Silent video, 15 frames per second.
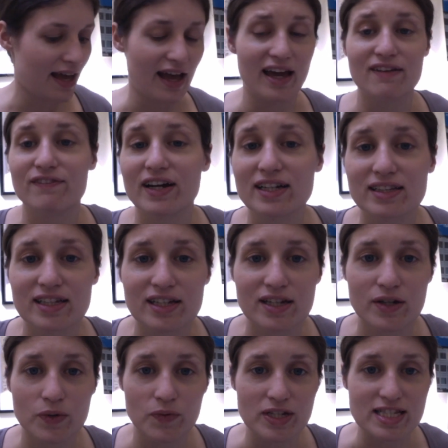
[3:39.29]
And
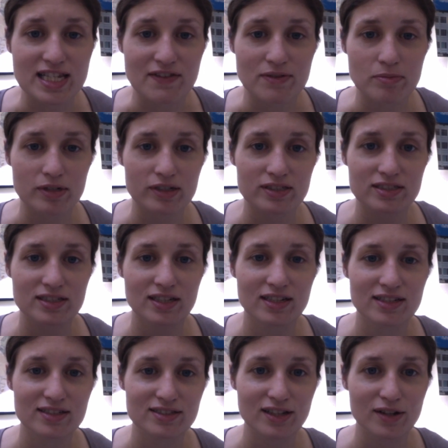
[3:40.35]
finally, read 7 books.
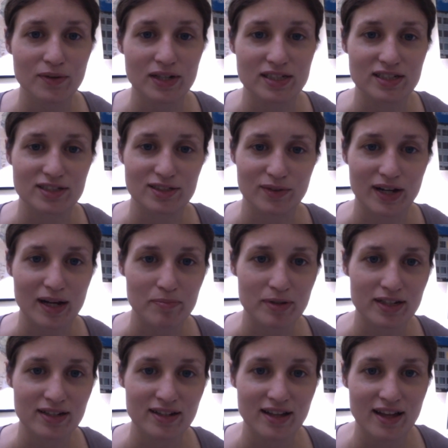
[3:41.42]
So it just so
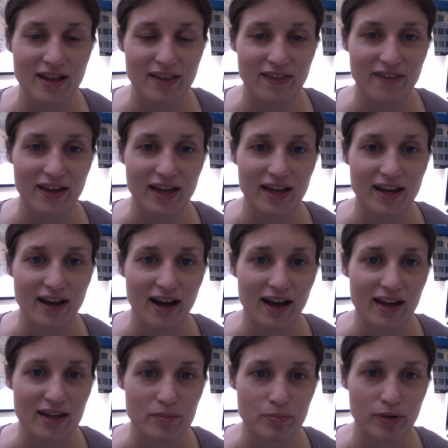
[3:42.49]
happened that
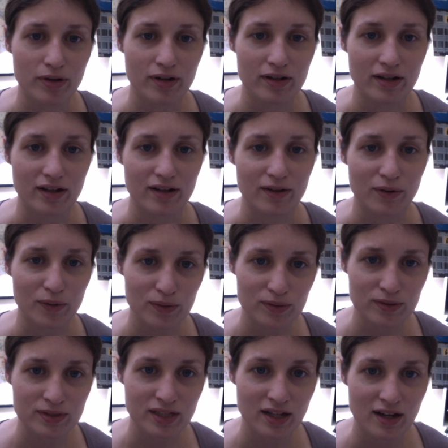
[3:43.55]
I had put a
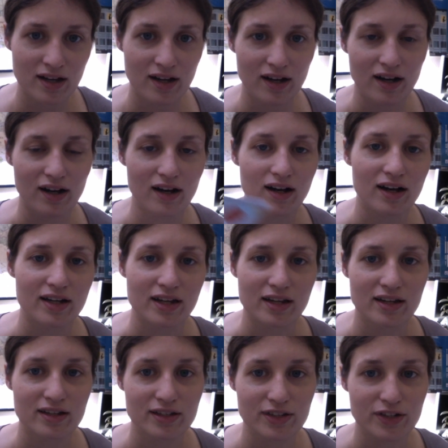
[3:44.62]
hold on
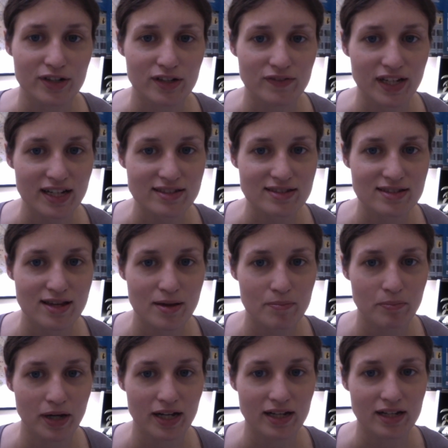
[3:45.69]
Year of Yes
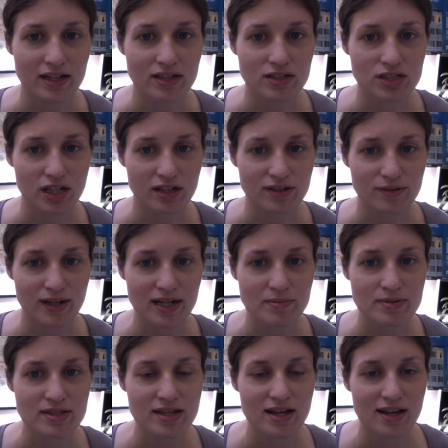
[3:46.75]
by Shonda,
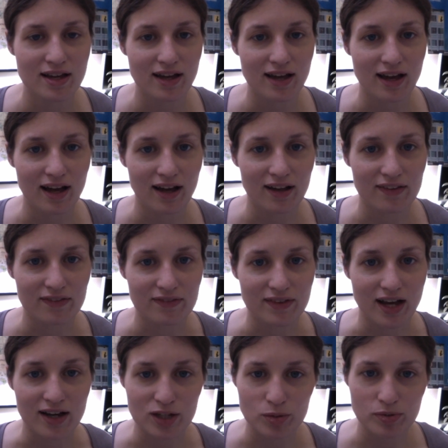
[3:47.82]
Rhimes,
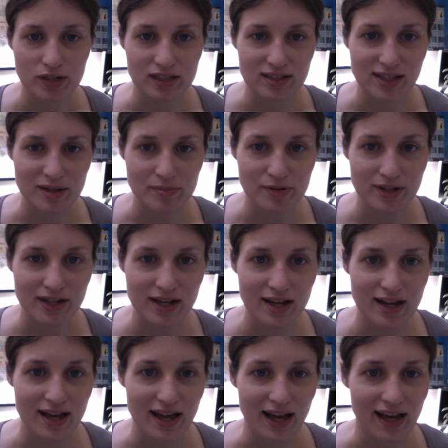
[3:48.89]
audiobook at the library,
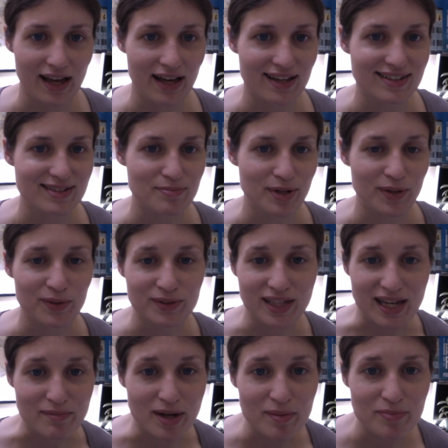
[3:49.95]
and my hold
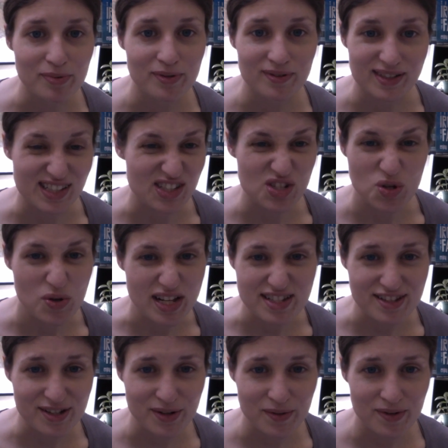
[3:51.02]
came up 2 days
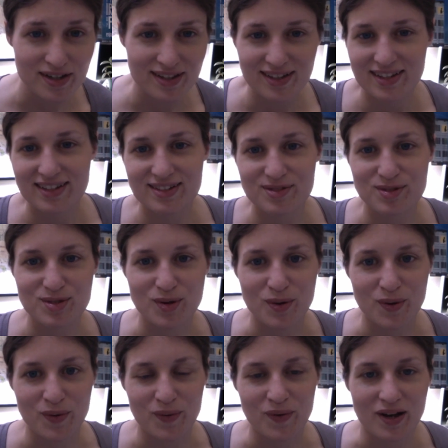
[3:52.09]
ago.
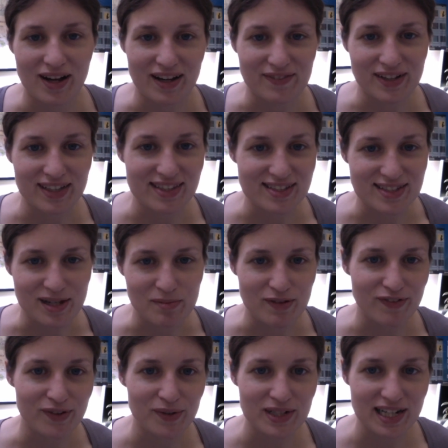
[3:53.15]
So I've got this on my
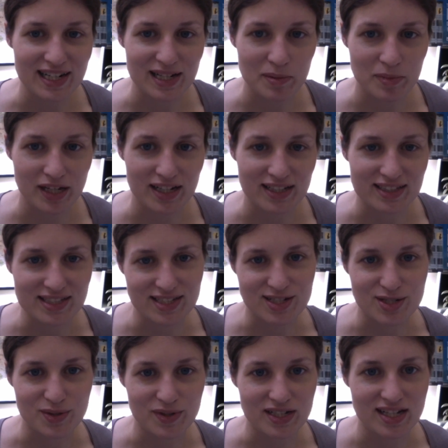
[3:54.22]
phone, and I'm going to listen
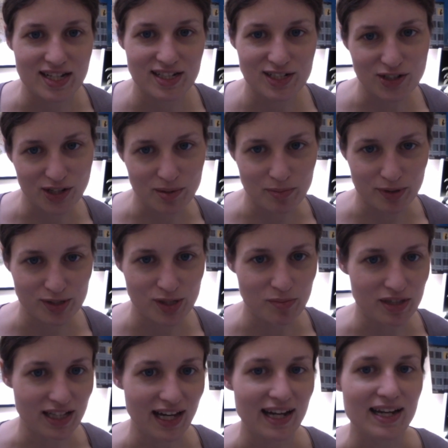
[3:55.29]
to it during
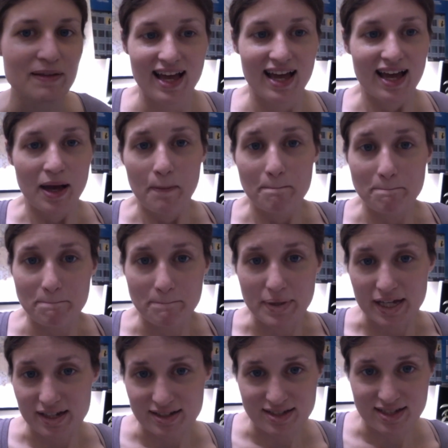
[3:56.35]
BookTubeAthon.
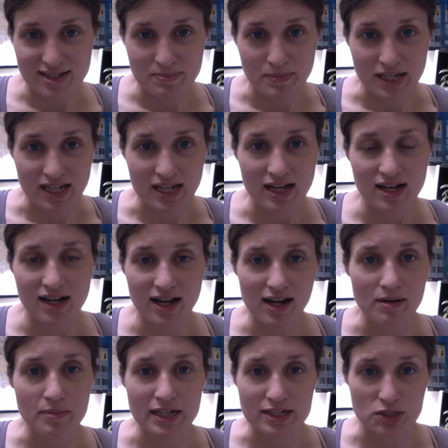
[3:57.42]
Because it's me,
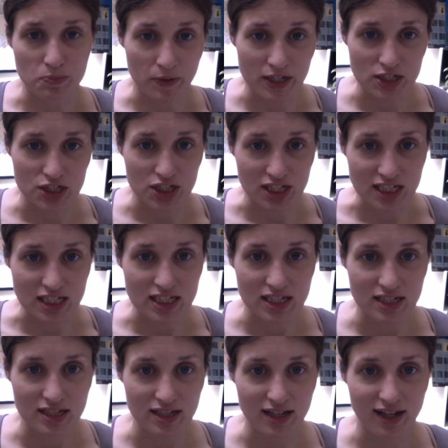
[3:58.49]
I made a spreadsheet.
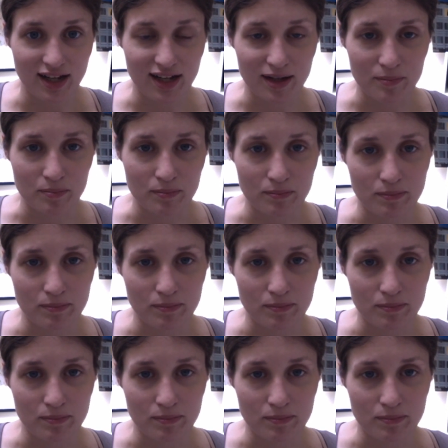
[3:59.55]
I